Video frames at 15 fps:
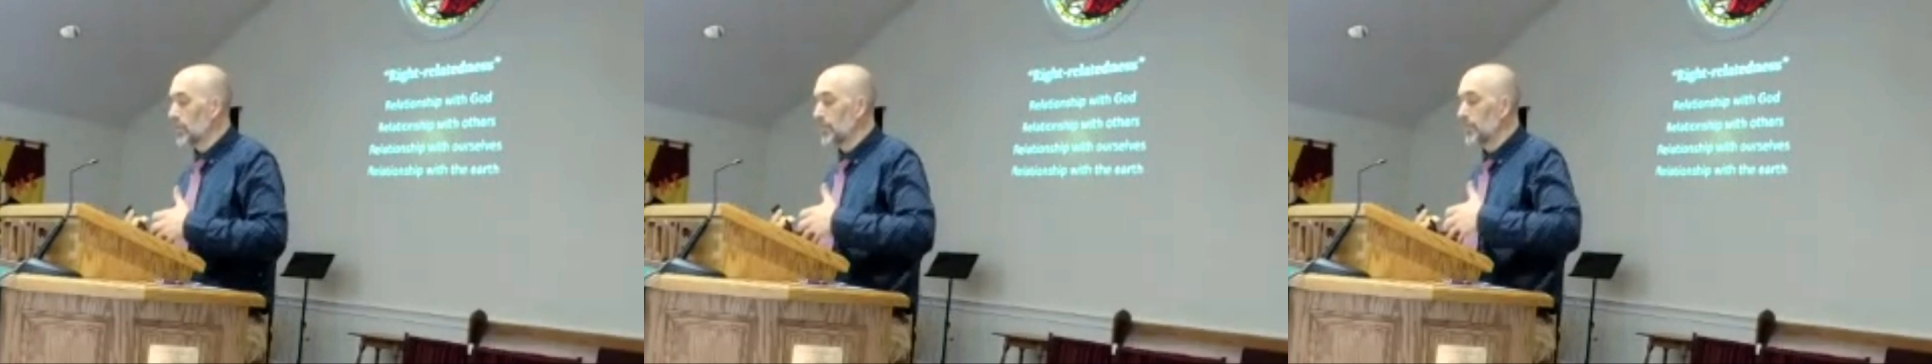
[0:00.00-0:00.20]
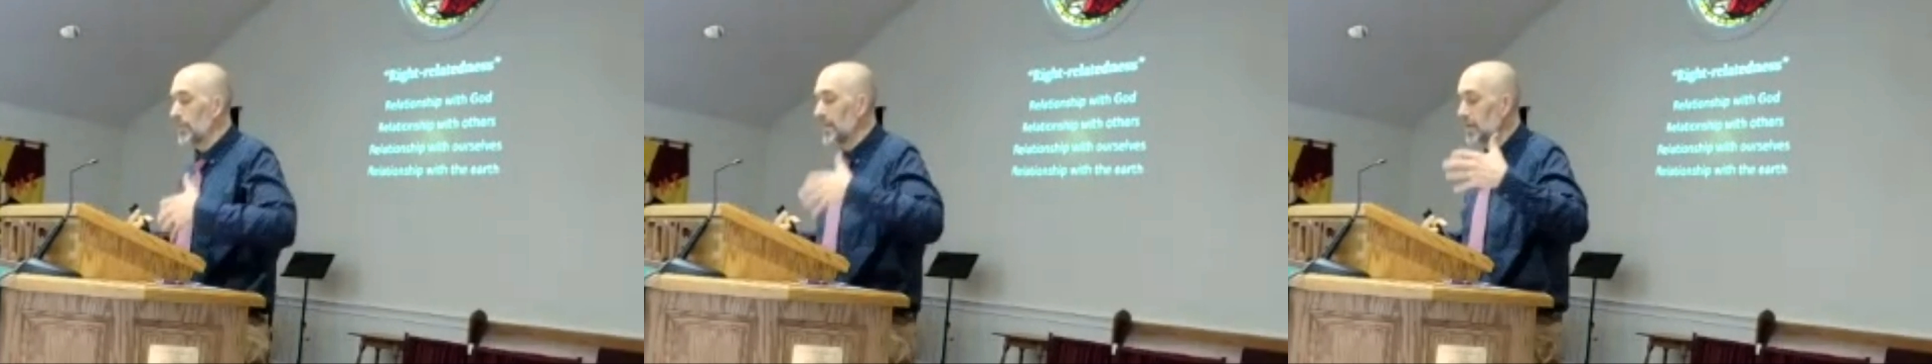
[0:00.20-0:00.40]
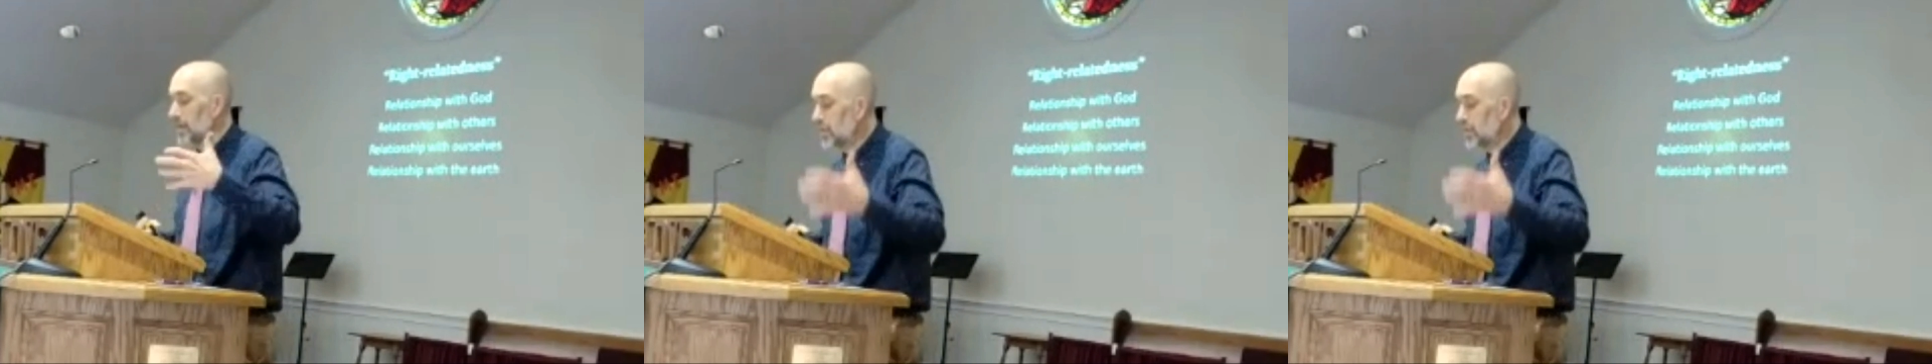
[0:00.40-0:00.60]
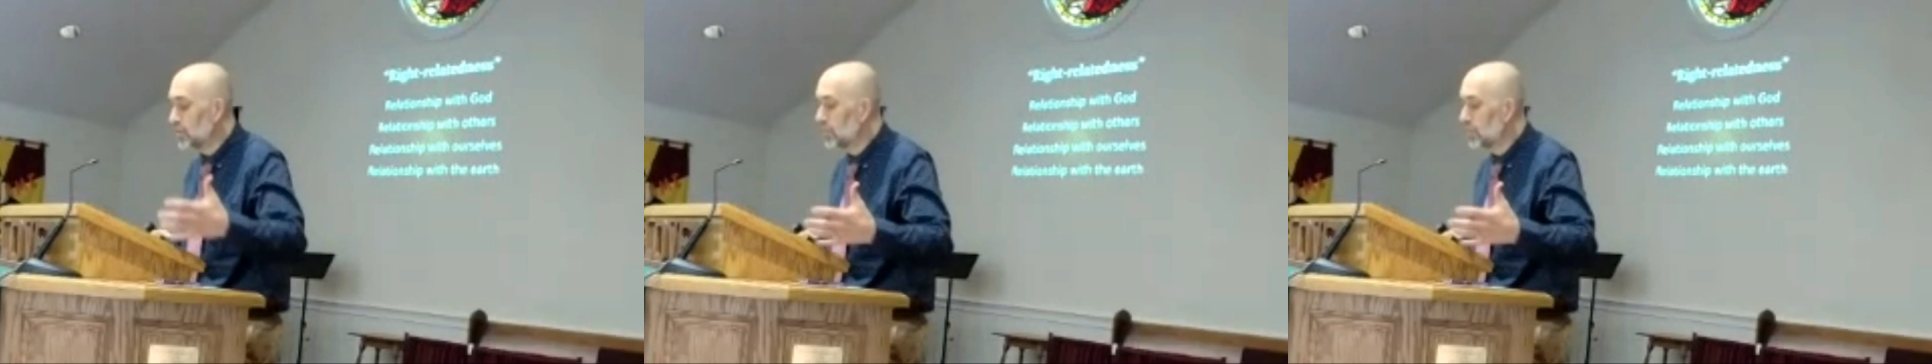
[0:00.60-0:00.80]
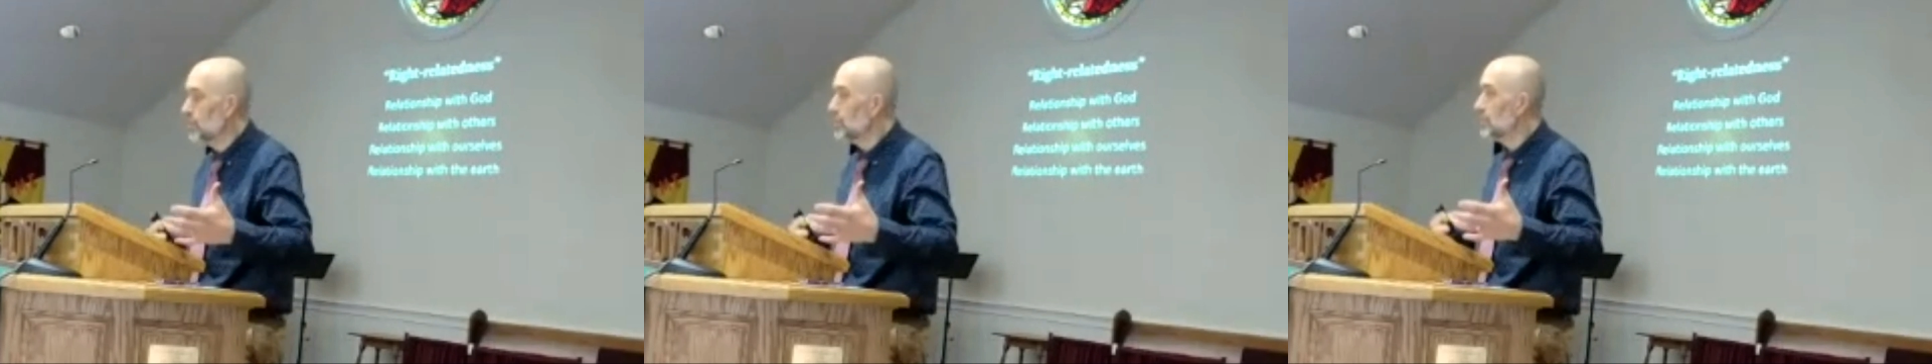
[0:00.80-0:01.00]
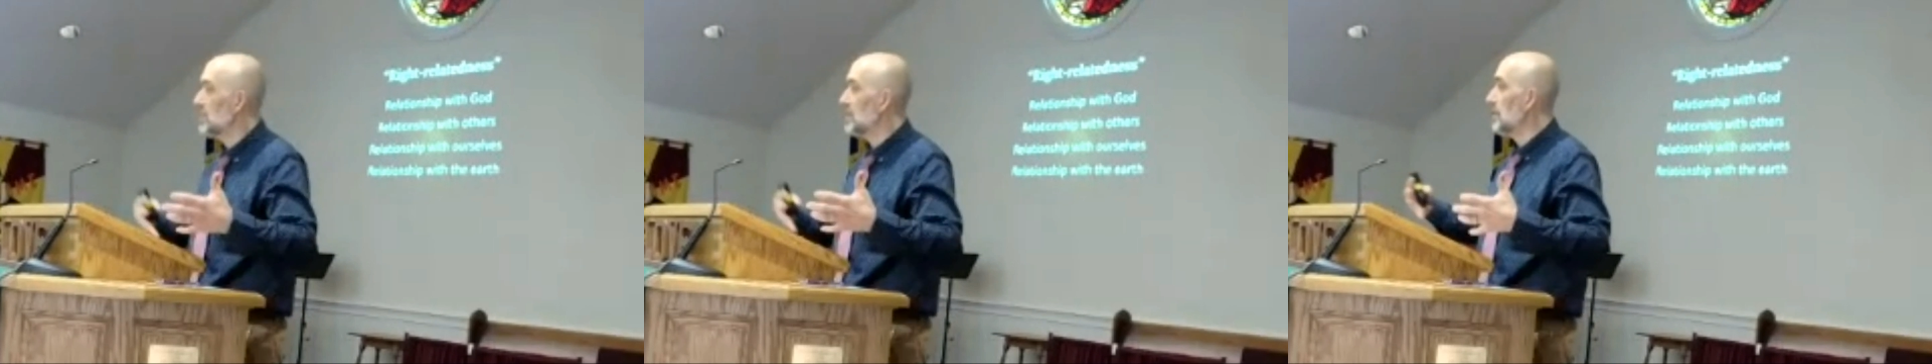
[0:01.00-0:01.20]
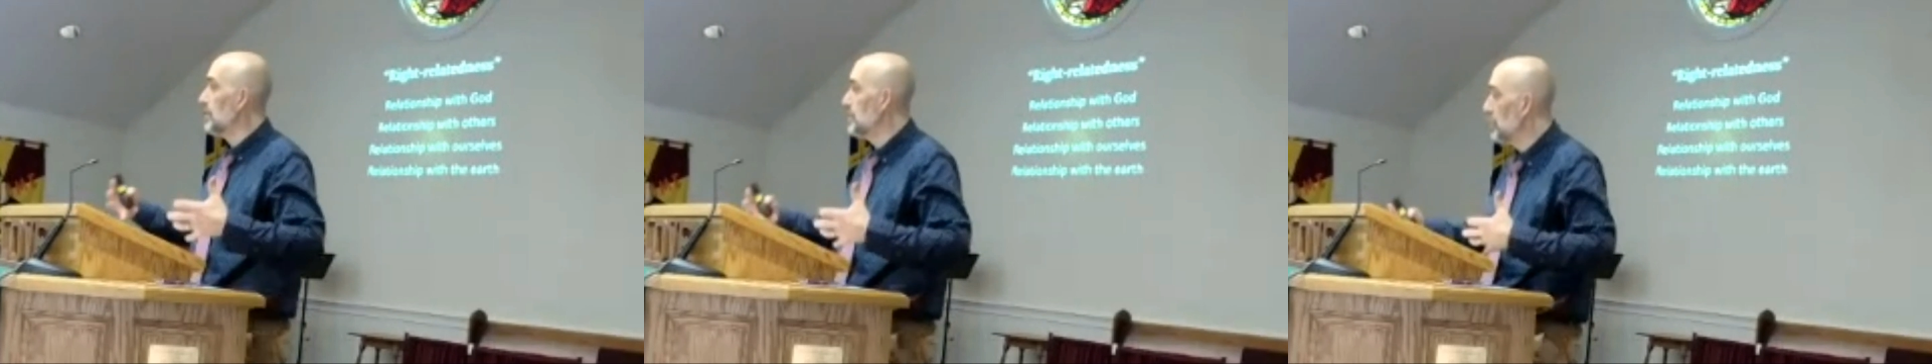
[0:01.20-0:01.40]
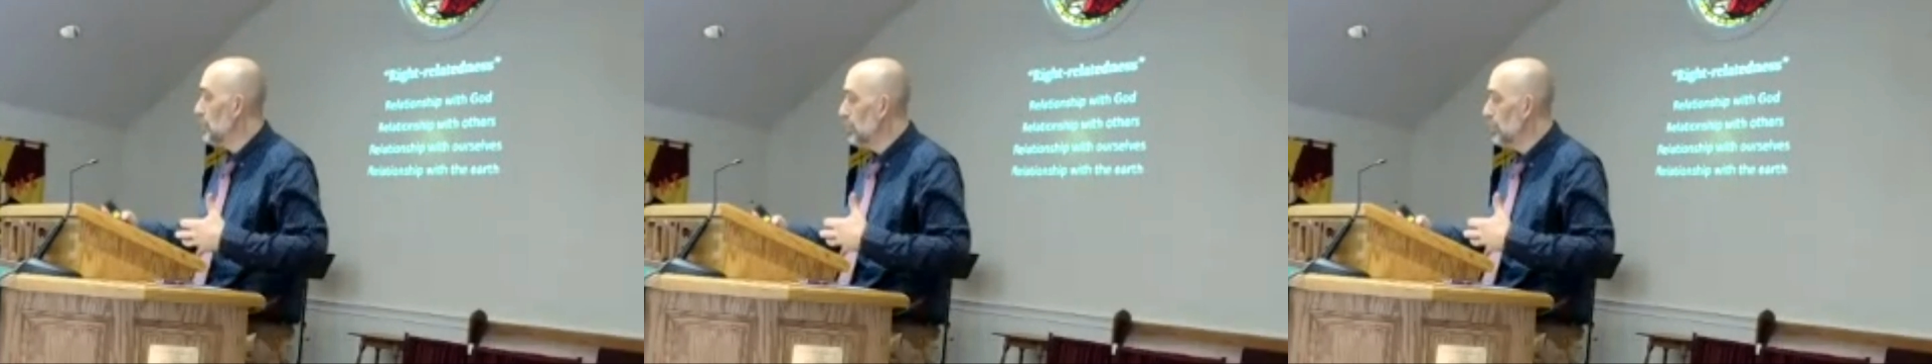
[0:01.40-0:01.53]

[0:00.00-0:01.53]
when they're being used and